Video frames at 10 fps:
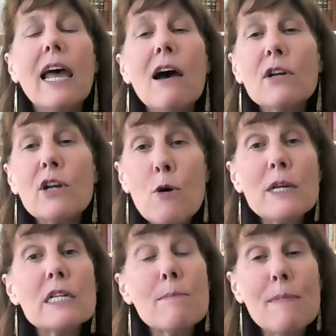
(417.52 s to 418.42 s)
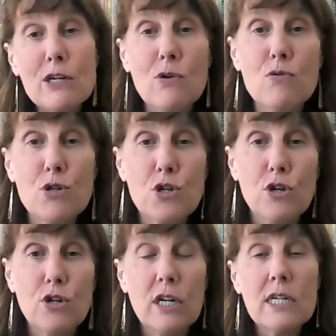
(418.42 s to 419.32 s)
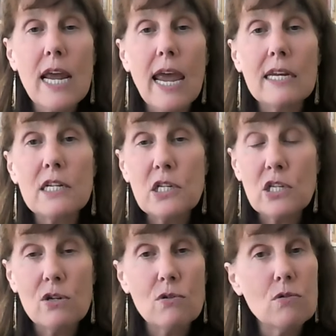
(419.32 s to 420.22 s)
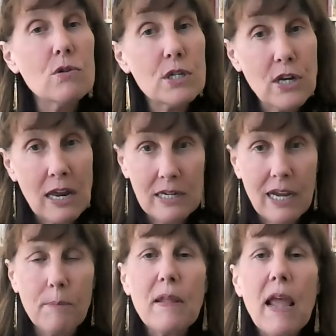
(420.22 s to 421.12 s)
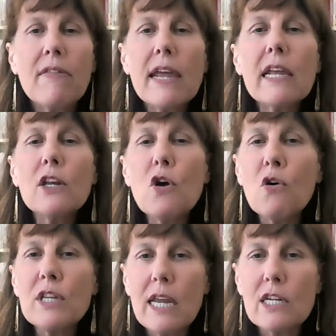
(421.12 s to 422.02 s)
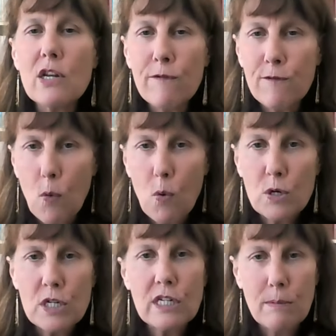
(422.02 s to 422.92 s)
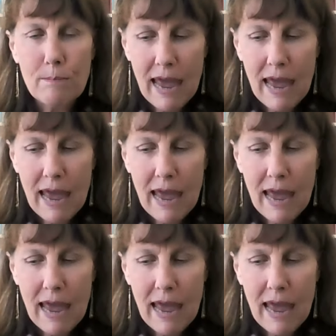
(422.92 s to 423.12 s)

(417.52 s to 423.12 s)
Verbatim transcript: Now, Gilbert is a medical student and is still studying. They cannot yet afford to